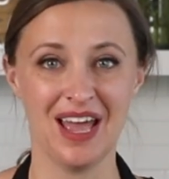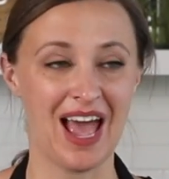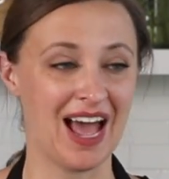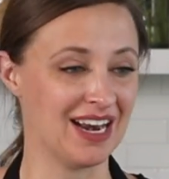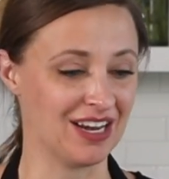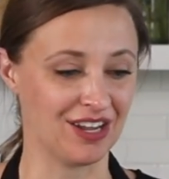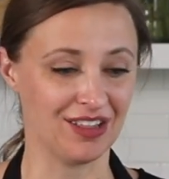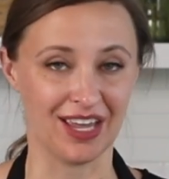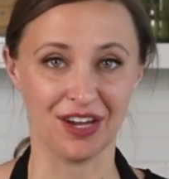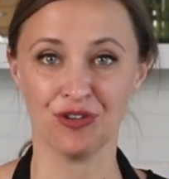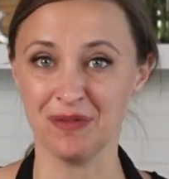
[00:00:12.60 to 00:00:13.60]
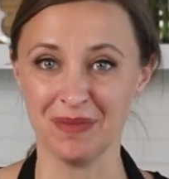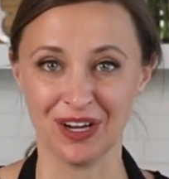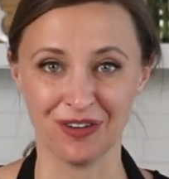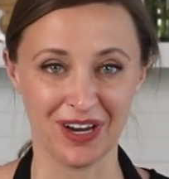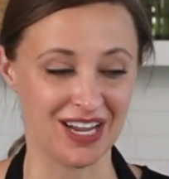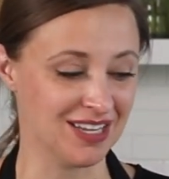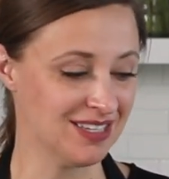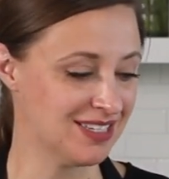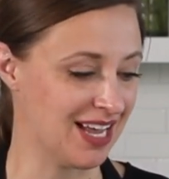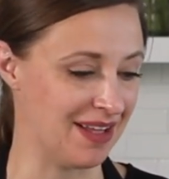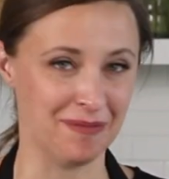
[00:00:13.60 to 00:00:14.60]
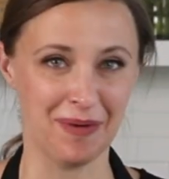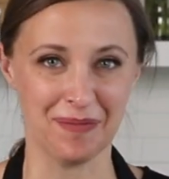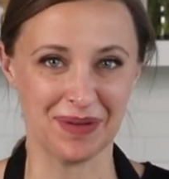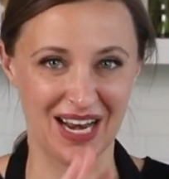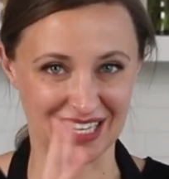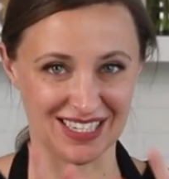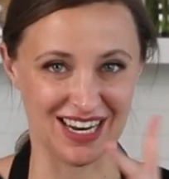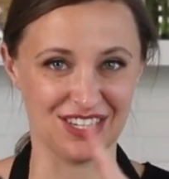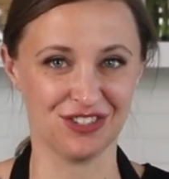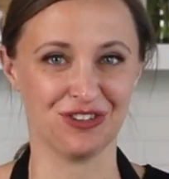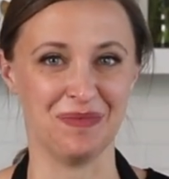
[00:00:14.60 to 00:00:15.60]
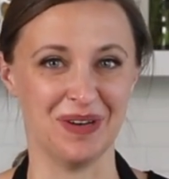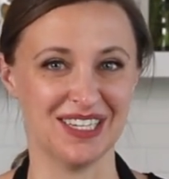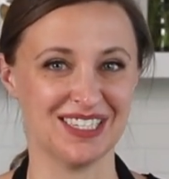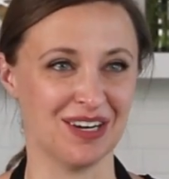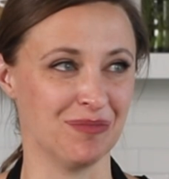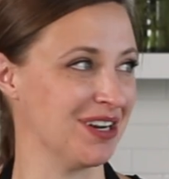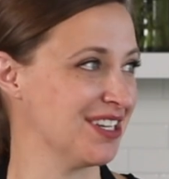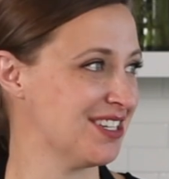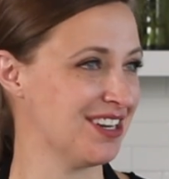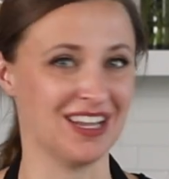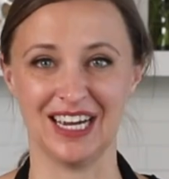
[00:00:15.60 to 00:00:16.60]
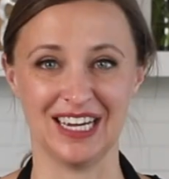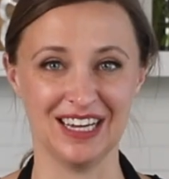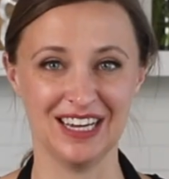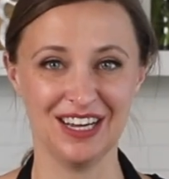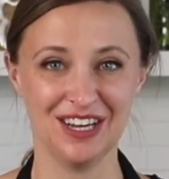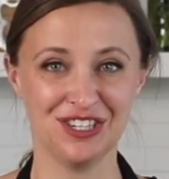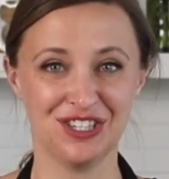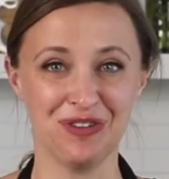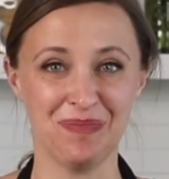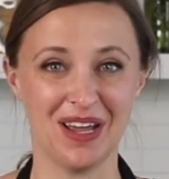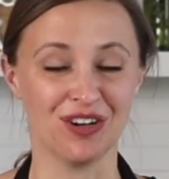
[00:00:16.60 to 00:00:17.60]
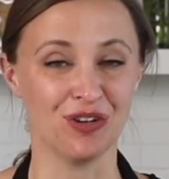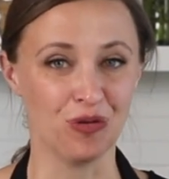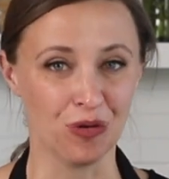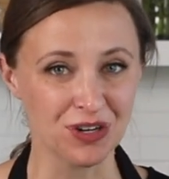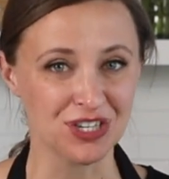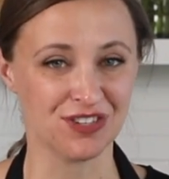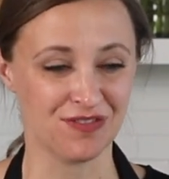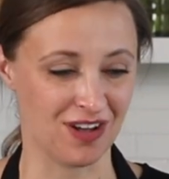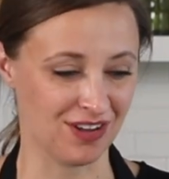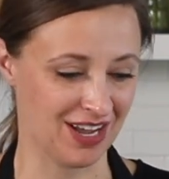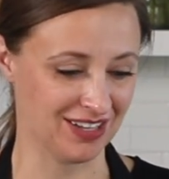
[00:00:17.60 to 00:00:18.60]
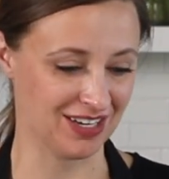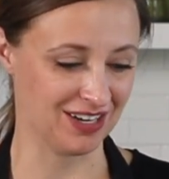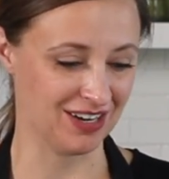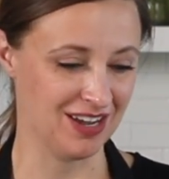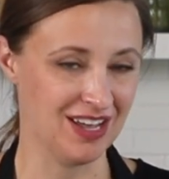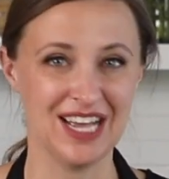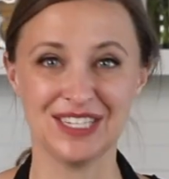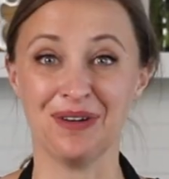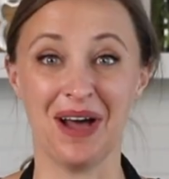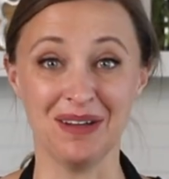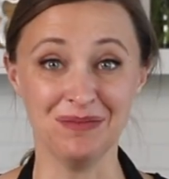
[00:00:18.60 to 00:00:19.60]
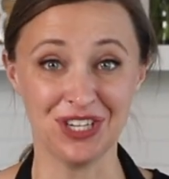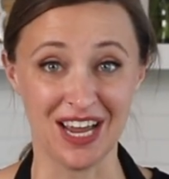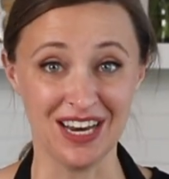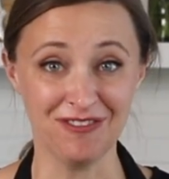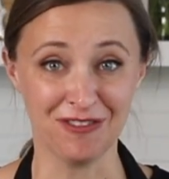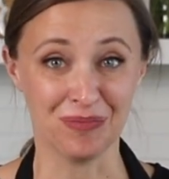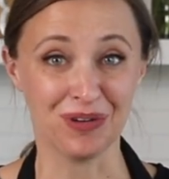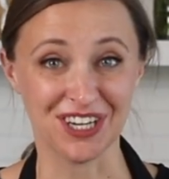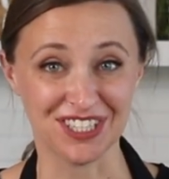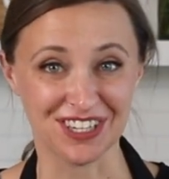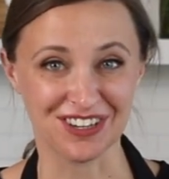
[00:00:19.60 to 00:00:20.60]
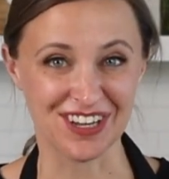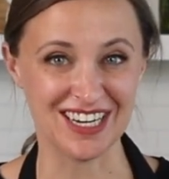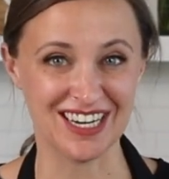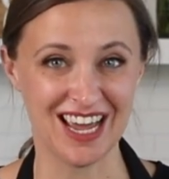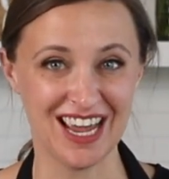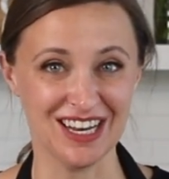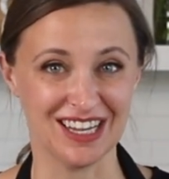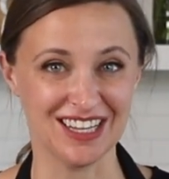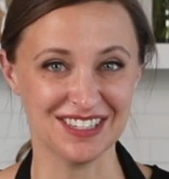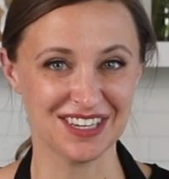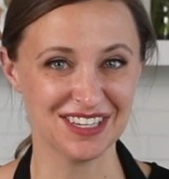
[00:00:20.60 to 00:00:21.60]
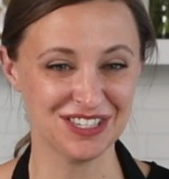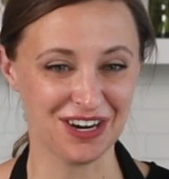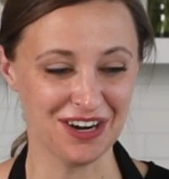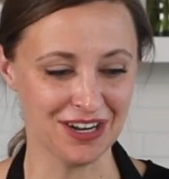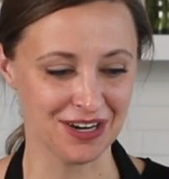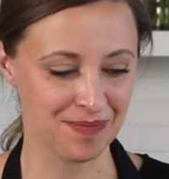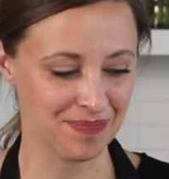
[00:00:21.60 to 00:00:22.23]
add any like creamy ingredients. The pumpkin has a nice creaminess that it brings to the soup and a gorgeous fall color. So I'm Jen from Pressure Cooking Today, and let's get started.